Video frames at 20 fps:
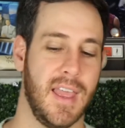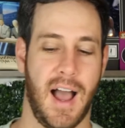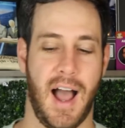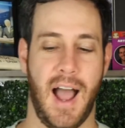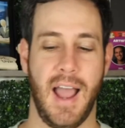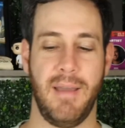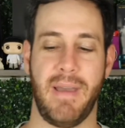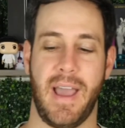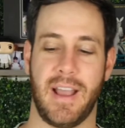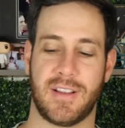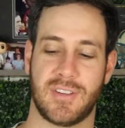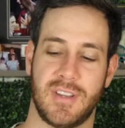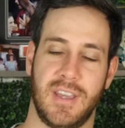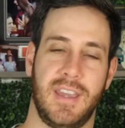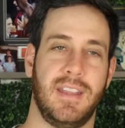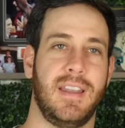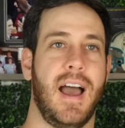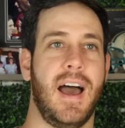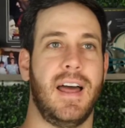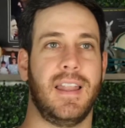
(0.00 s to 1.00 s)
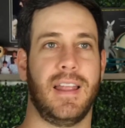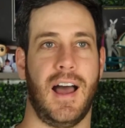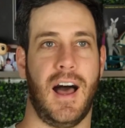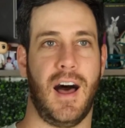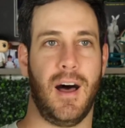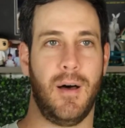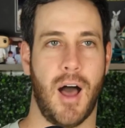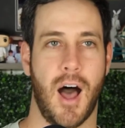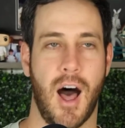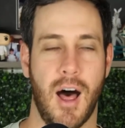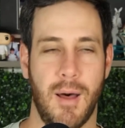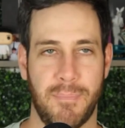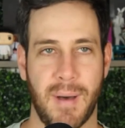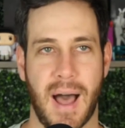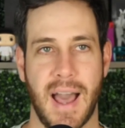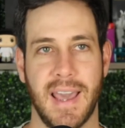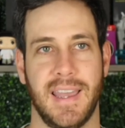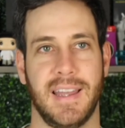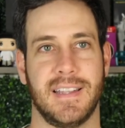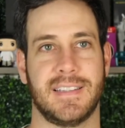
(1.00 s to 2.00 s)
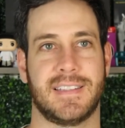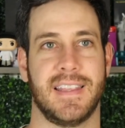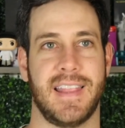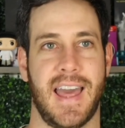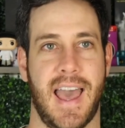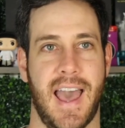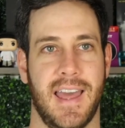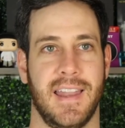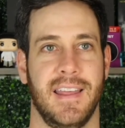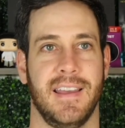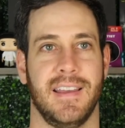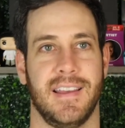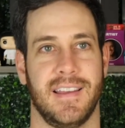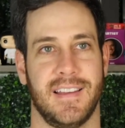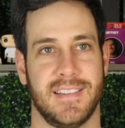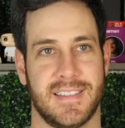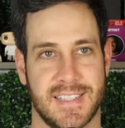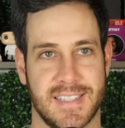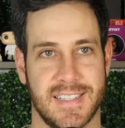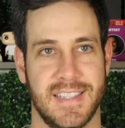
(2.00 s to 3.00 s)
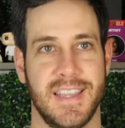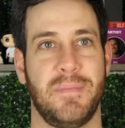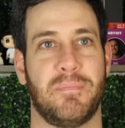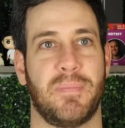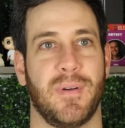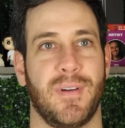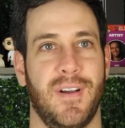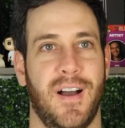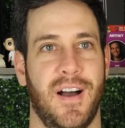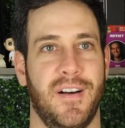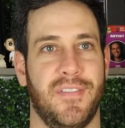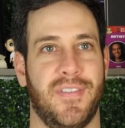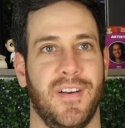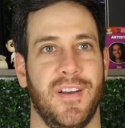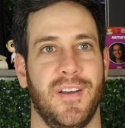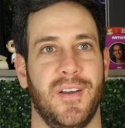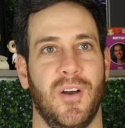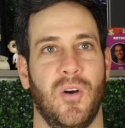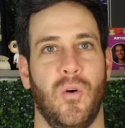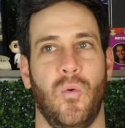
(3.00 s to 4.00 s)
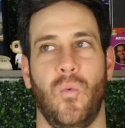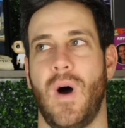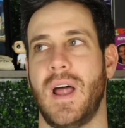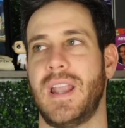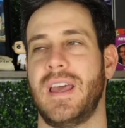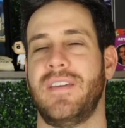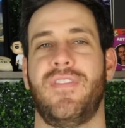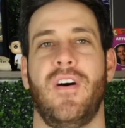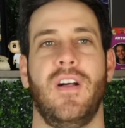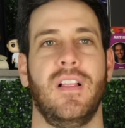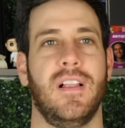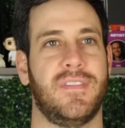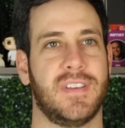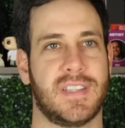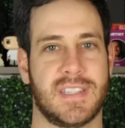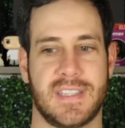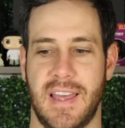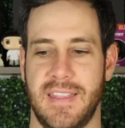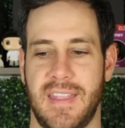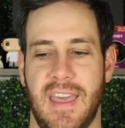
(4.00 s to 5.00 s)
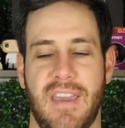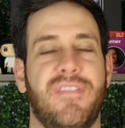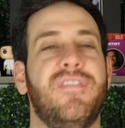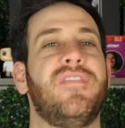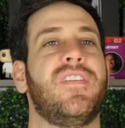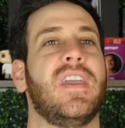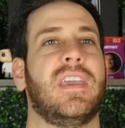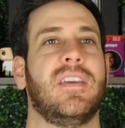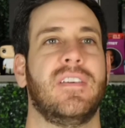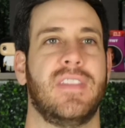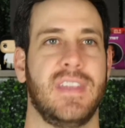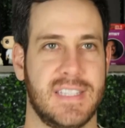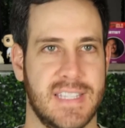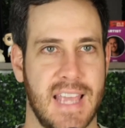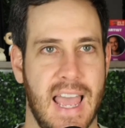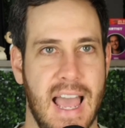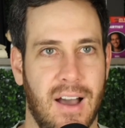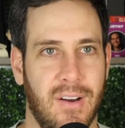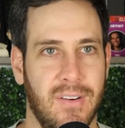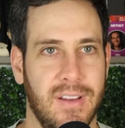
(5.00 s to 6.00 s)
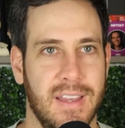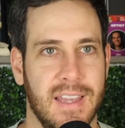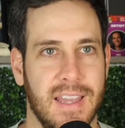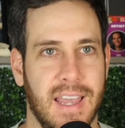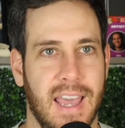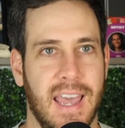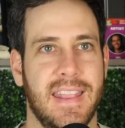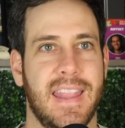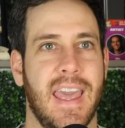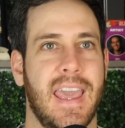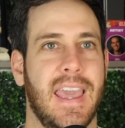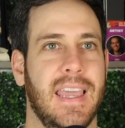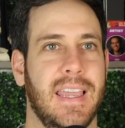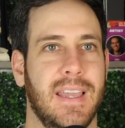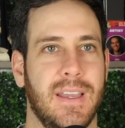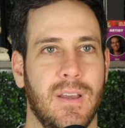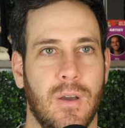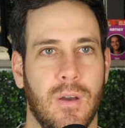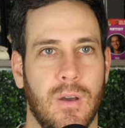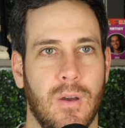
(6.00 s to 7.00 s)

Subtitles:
I'm actually not. I'll buy into that sleeper of what if all of a sudden they figure this out and they